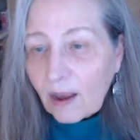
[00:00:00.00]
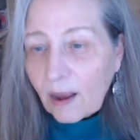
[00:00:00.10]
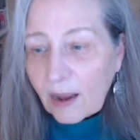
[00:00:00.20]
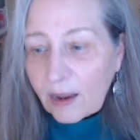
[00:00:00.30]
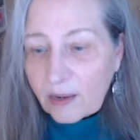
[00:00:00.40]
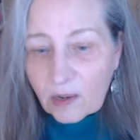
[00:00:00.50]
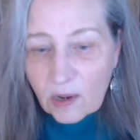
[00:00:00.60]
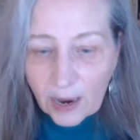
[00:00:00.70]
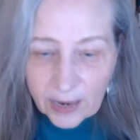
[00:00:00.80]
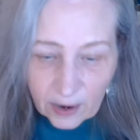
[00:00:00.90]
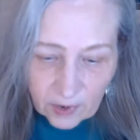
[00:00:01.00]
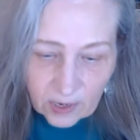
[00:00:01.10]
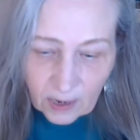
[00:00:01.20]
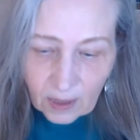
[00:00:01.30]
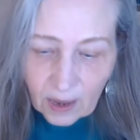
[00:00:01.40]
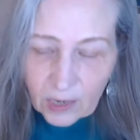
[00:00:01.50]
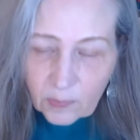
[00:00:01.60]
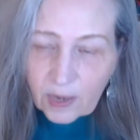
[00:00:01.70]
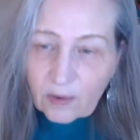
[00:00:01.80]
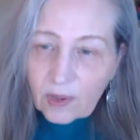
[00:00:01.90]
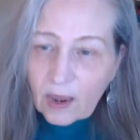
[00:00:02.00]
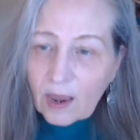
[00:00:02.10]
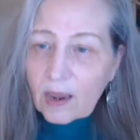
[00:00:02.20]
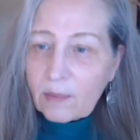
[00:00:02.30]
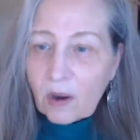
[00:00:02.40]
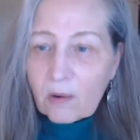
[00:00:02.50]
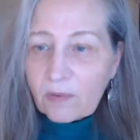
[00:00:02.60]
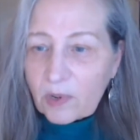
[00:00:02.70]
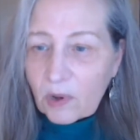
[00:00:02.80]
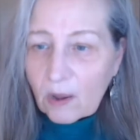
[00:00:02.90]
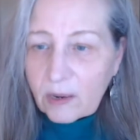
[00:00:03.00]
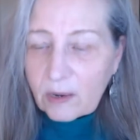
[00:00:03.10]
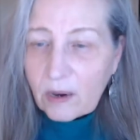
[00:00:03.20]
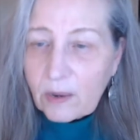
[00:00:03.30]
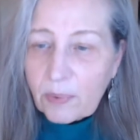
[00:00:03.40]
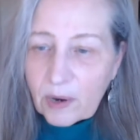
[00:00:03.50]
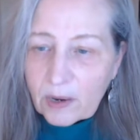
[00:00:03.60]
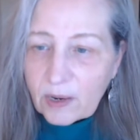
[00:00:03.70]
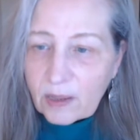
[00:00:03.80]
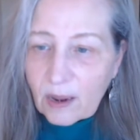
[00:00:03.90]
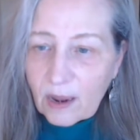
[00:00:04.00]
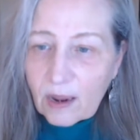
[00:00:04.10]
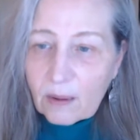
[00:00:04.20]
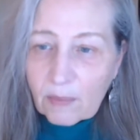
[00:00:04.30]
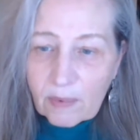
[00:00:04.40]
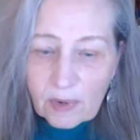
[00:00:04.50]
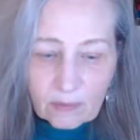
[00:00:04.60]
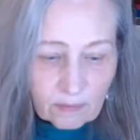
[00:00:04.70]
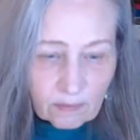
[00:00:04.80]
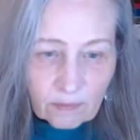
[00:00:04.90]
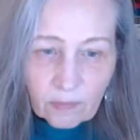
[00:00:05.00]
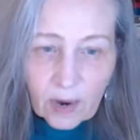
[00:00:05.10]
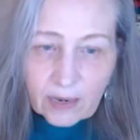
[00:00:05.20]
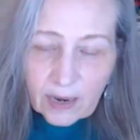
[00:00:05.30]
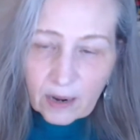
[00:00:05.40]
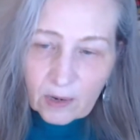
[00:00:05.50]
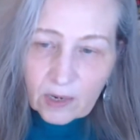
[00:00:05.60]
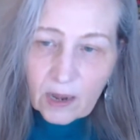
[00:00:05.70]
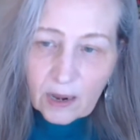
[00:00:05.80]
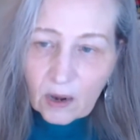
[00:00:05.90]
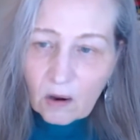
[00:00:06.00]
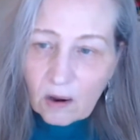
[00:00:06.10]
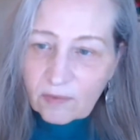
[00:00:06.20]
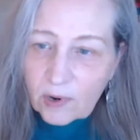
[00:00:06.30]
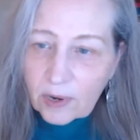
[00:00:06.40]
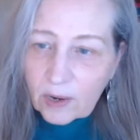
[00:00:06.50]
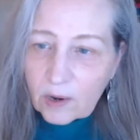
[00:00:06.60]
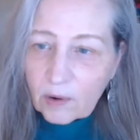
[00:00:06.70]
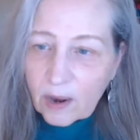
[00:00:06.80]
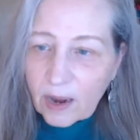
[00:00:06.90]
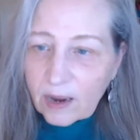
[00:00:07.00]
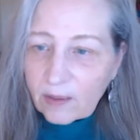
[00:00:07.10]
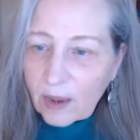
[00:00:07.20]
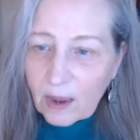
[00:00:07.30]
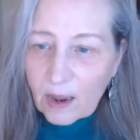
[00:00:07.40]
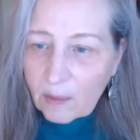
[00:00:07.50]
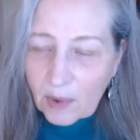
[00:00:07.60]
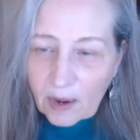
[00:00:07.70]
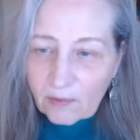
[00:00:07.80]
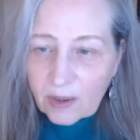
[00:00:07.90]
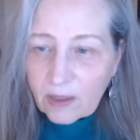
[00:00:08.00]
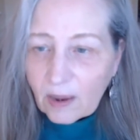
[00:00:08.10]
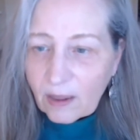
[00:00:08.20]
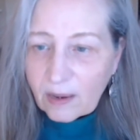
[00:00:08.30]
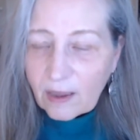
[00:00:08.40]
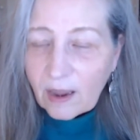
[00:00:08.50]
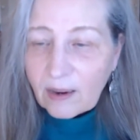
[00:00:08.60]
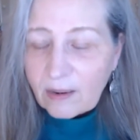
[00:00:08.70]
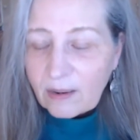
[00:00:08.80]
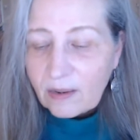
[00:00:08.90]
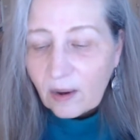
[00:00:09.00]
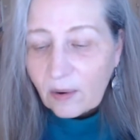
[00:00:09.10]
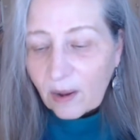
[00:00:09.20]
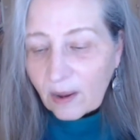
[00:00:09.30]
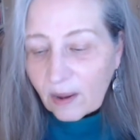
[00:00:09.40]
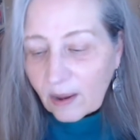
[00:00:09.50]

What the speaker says: I designed every single aspect of the game and oversaw the entire production of the game, and right down to signing off during Q&A of the game, everything like that. So